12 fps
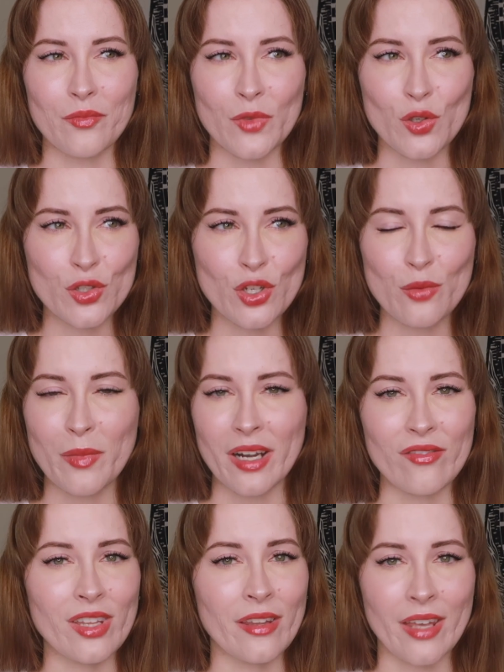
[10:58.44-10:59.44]
YouTube, but I
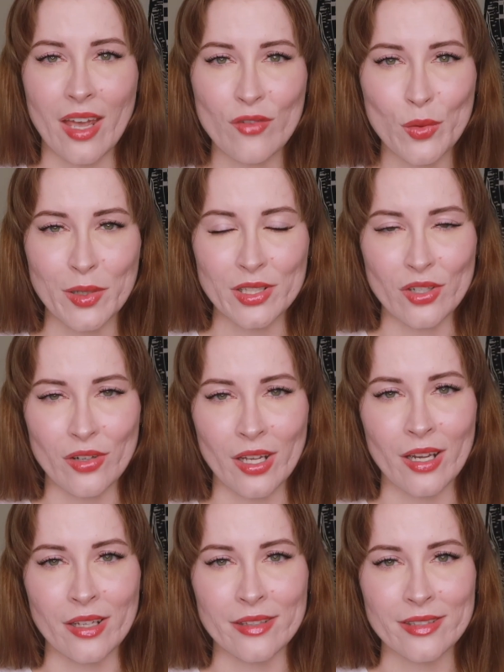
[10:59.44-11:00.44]
feel like everyone's
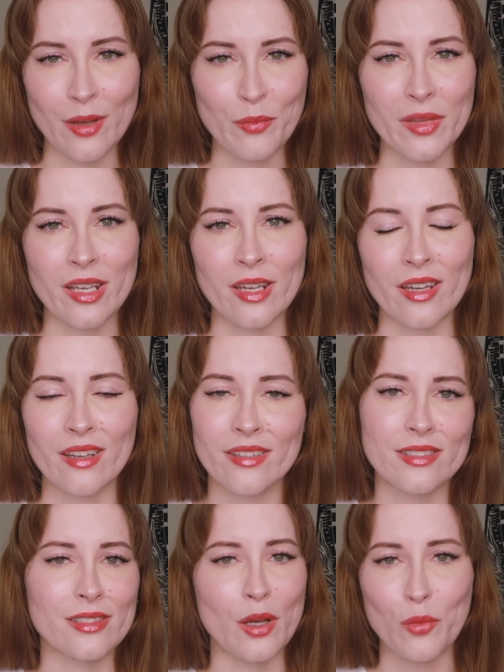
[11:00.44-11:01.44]
creating something
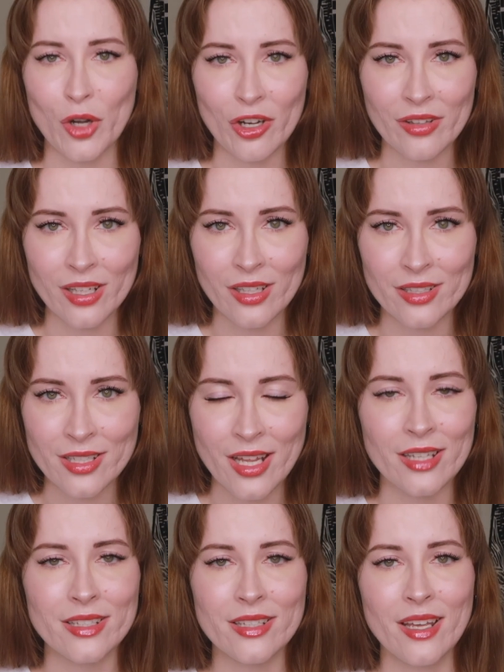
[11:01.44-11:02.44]
somewhere on the
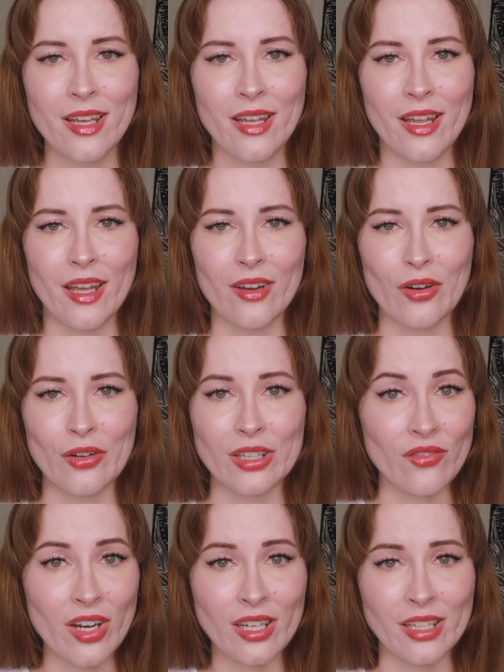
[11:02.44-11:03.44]
internet, or at the
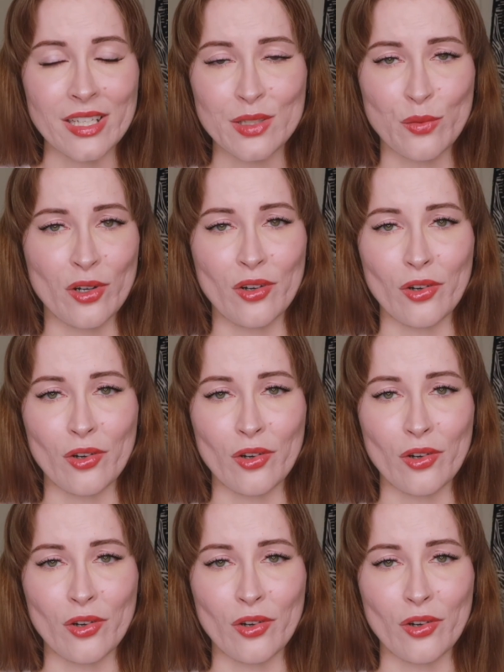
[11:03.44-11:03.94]
very least we're all